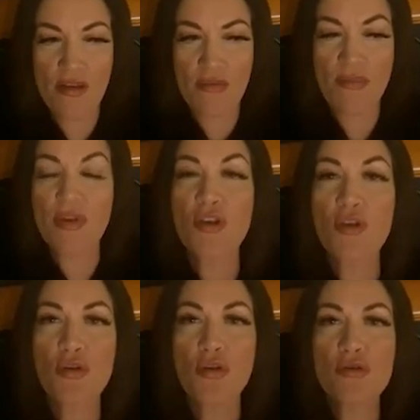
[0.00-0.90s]

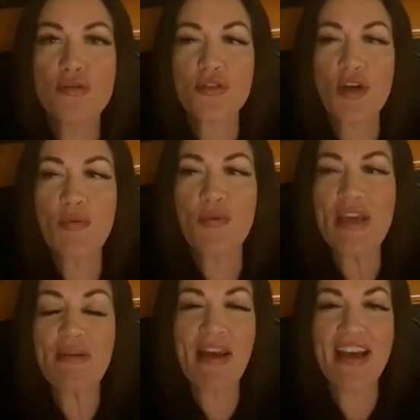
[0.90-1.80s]
you use the term
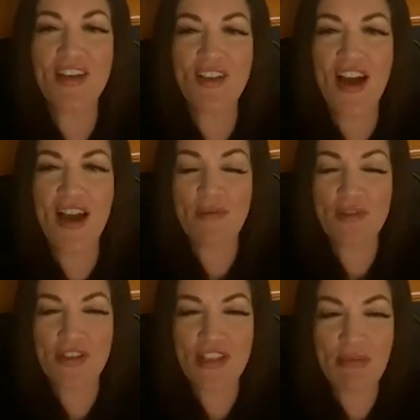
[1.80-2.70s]
weak man a lot,
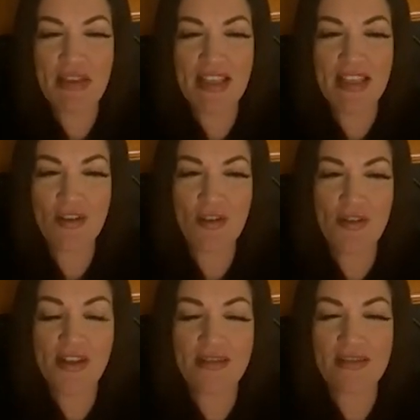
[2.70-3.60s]
which lets me think,
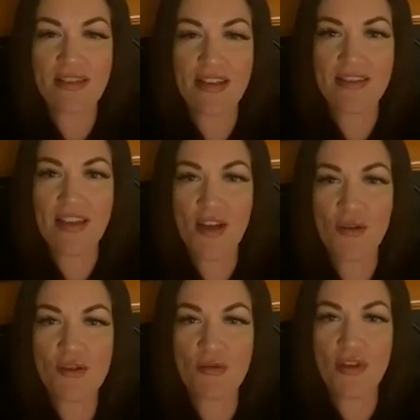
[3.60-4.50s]
that
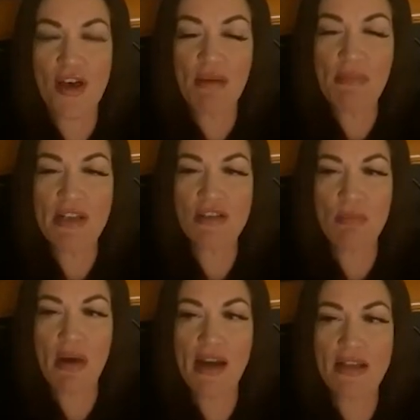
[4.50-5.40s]
goes through a lot of
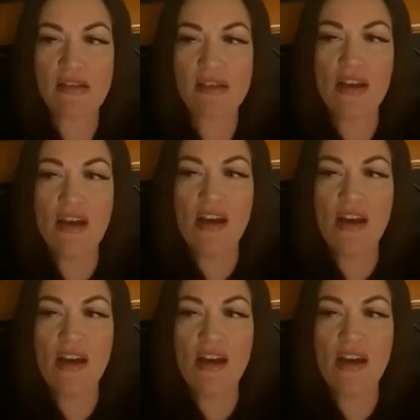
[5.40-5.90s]
men's minds.